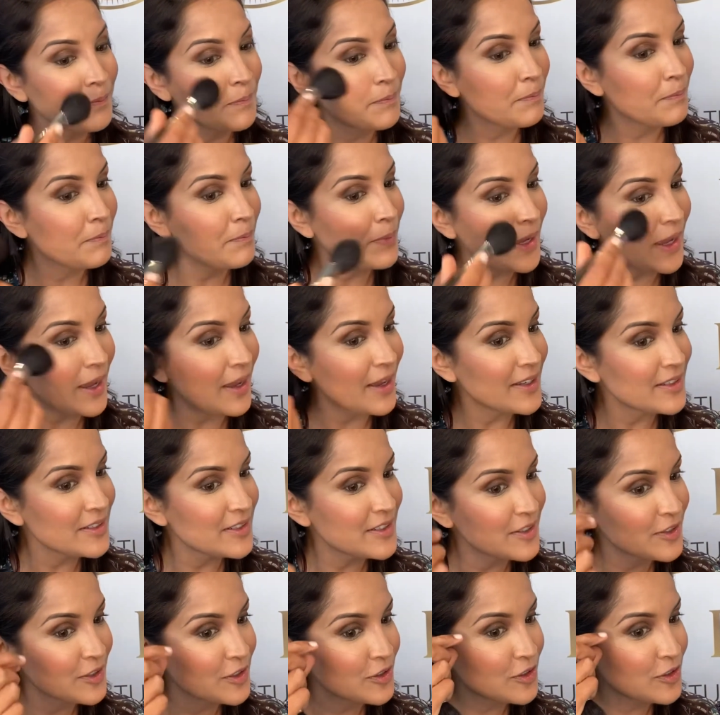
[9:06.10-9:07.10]
but
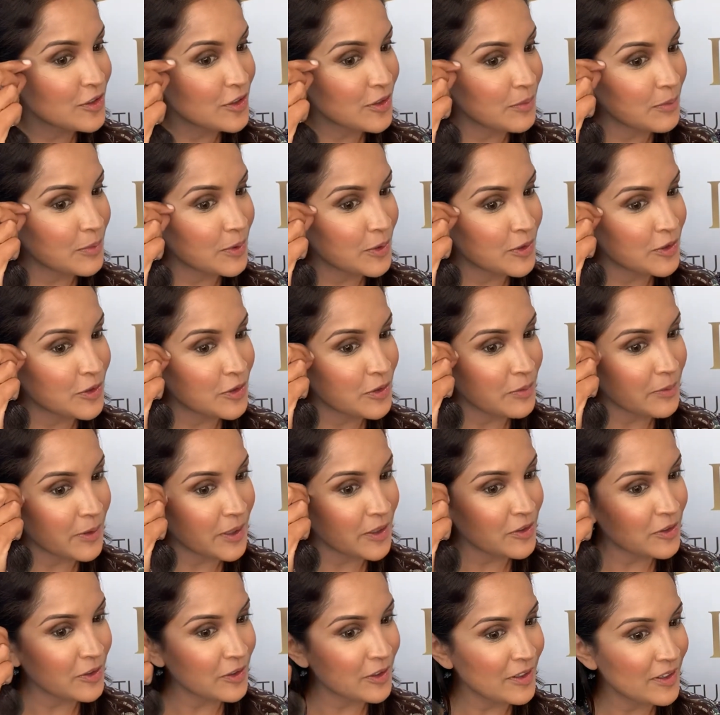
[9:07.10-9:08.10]
you shouldn't put too
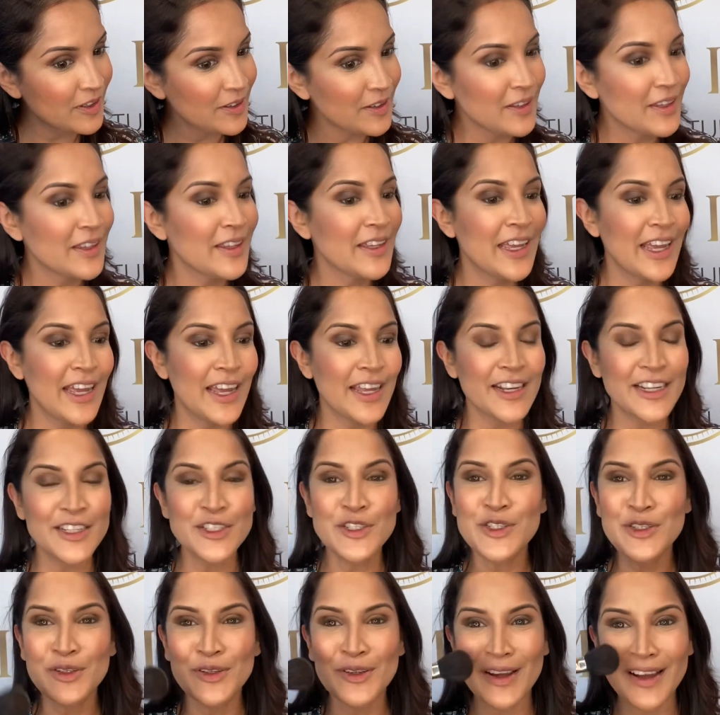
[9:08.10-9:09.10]
much on. And I
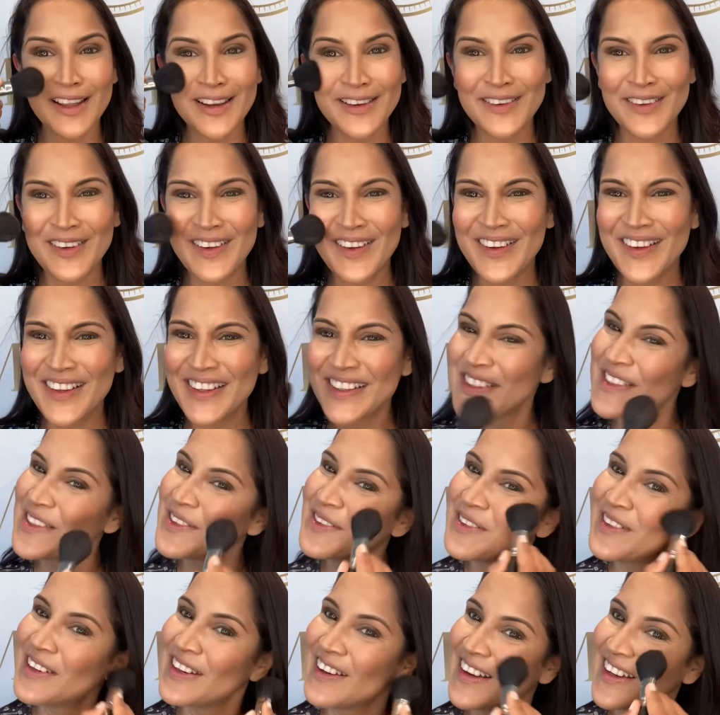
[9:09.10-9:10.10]
do
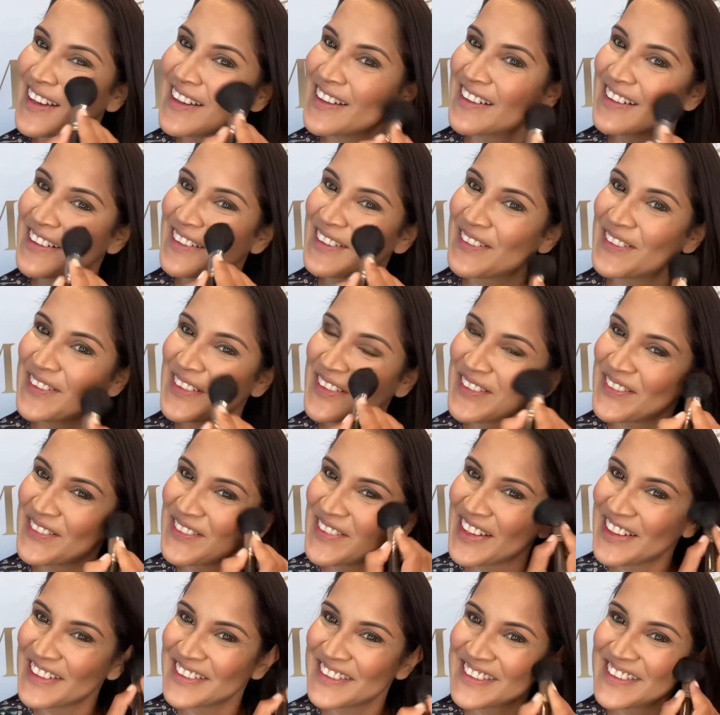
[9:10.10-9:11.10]
like a little bit of
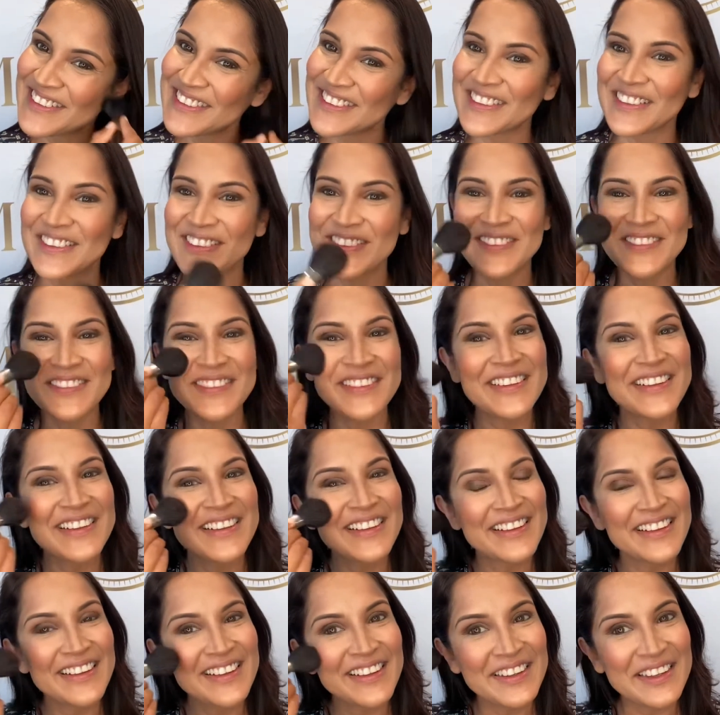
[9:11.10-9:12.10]
blush, so
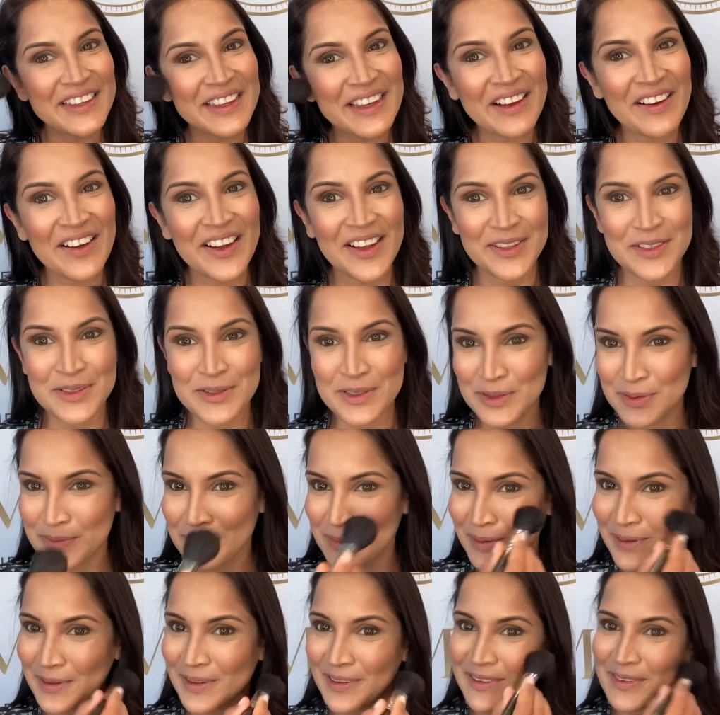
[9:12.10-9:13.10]
yeah, I do
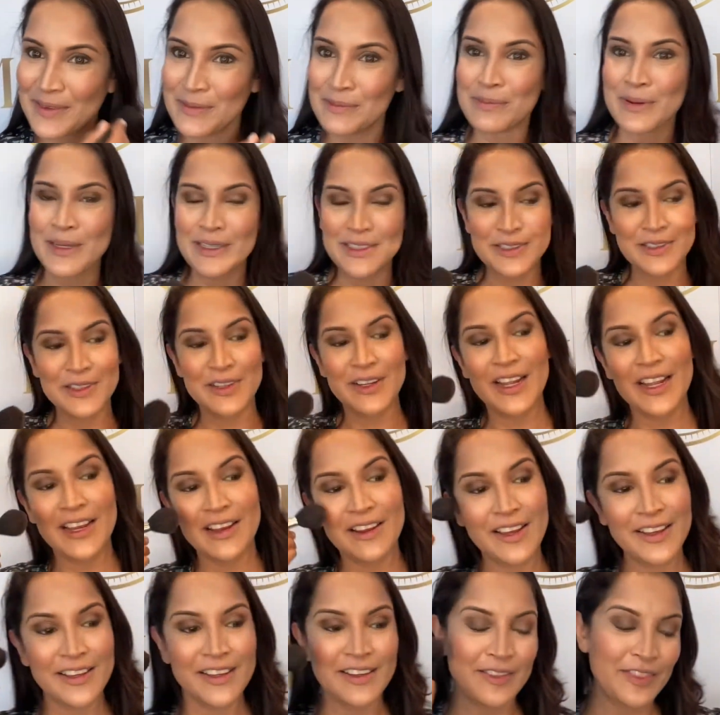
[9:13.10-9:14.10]
put a lot of blush on. I
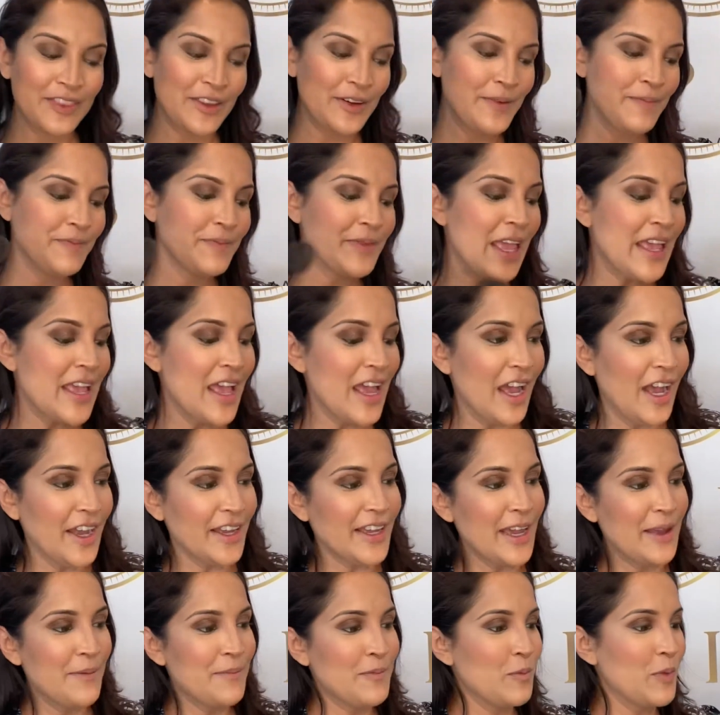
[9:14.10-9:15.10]
like it though.
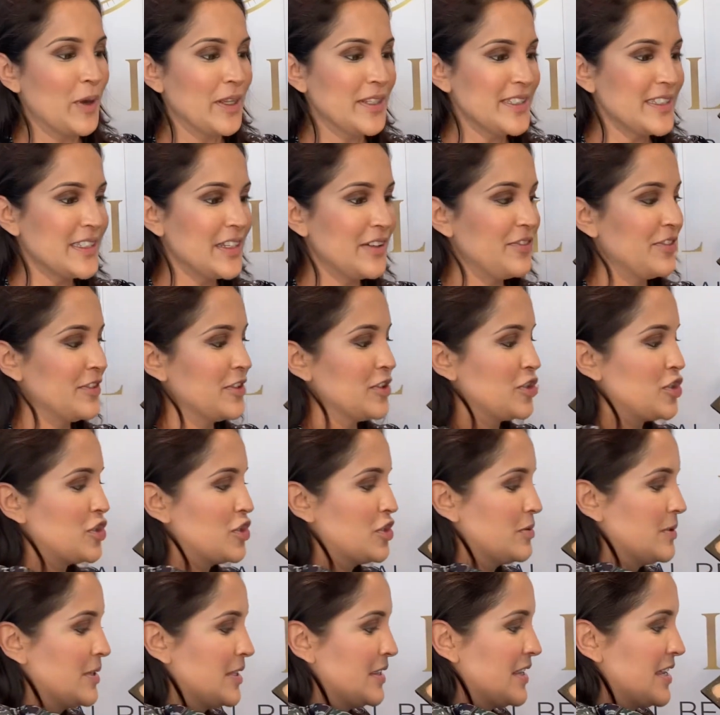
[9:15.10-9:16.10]
Okay, once I finish
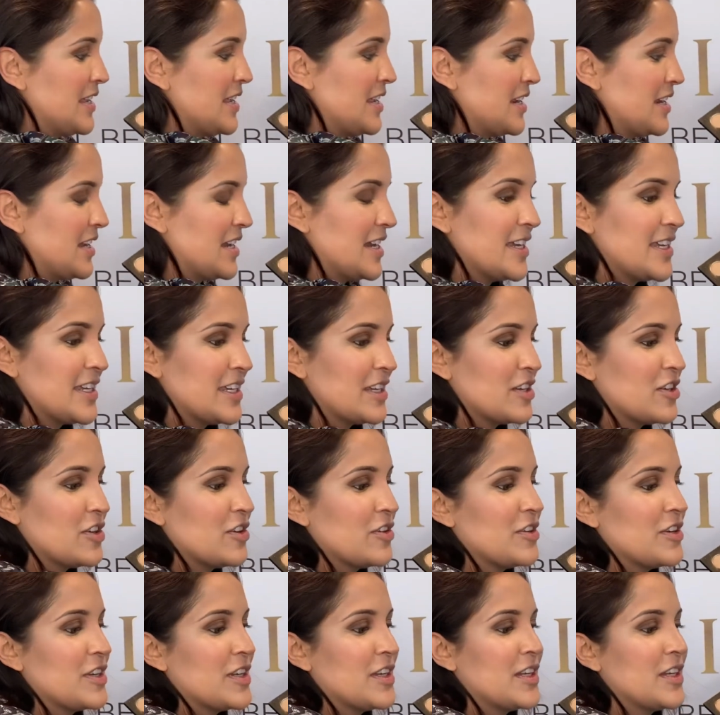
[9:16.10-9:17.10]
doing that, I can go
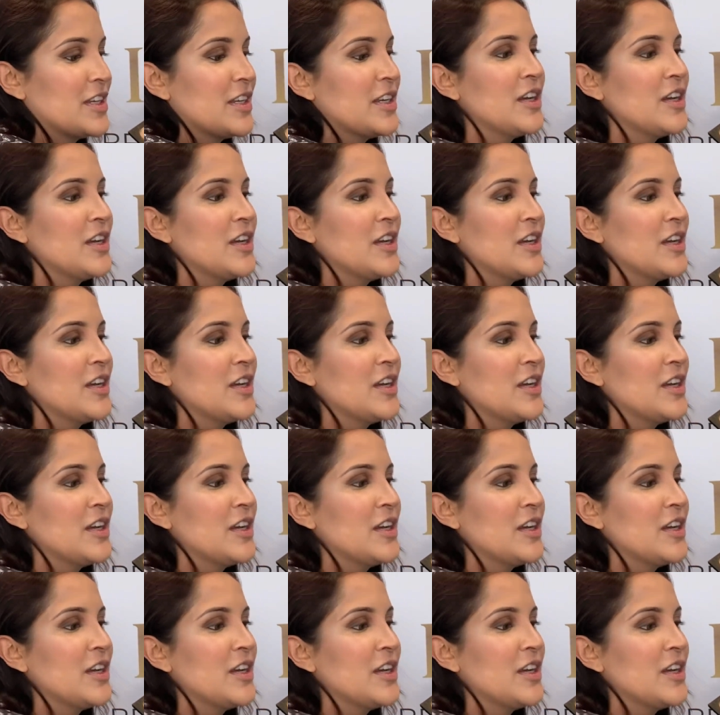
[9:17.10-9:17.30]
in